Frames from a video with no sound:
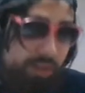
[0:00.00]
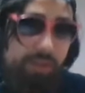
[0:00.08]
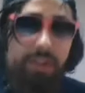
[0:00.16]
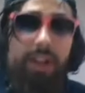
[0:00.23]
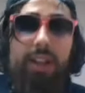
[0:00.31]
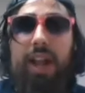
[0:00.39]

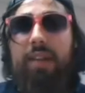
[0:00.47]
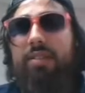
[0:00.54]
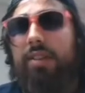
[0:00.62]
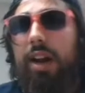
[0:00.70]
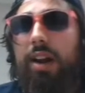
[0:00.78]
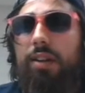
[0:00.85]
different like
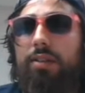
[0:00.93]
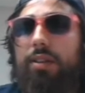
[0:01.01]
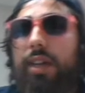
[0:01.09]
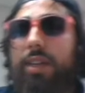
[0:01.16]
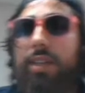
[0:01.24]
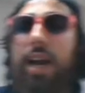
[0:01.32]
lifestyles
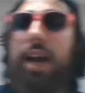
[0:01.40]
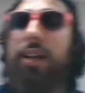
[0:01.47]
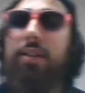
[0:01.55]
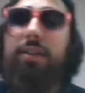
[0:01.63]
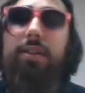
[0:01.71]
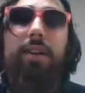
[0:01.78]
and like
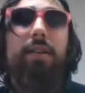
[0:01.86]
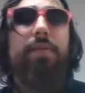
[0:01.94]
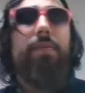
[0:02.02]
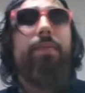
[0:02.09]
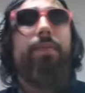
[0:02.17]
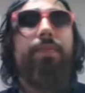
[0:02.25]
diets and stuff.
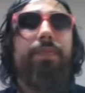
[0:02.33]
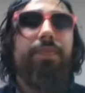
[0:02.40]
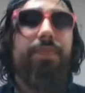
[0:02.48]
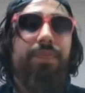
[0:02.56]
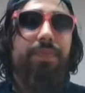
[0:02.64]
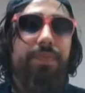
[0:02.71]

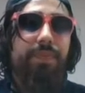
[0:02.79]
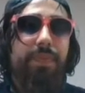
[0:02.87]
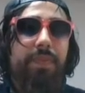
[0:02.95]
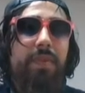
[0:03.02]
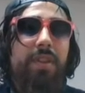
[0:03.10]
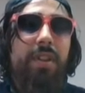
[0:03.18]

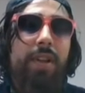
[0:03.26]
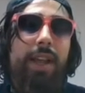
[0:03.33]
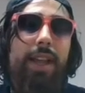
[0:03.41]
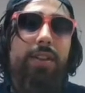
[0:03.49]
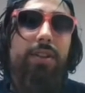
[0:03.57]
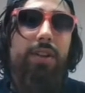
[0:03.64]

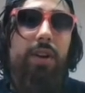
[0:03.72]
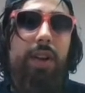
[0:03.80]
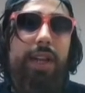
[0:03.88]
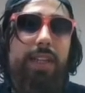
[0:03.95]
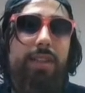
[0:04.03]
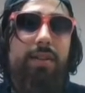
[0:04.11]
And so
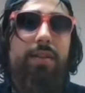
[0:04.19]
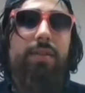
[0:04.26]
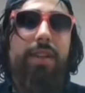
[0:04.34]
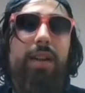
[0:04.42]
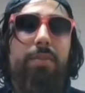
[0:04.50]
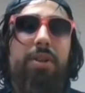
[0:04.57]
I guess
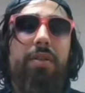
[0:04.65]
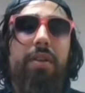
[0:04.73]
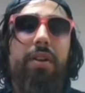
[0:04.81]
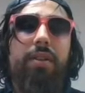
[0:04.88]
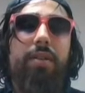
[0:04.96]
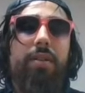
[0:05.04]
Dan
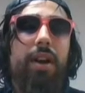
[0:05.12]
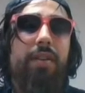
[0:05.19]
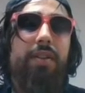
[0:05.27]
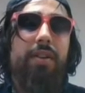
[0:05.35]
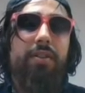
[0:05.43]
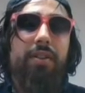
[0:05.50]
Buettner and
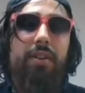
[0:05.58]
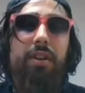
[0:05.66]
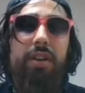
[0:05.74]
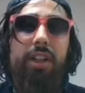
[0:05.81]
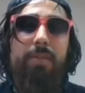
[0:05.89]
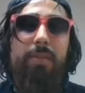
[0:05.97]
others are
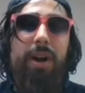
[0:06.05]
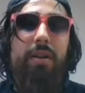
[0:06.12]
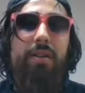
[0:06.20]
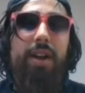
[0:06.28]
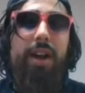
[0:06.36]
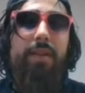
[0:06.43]
calling it the
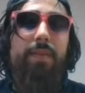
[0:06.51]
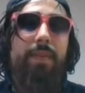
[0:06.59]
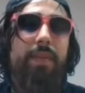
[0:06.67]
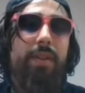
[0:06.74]
Power 9.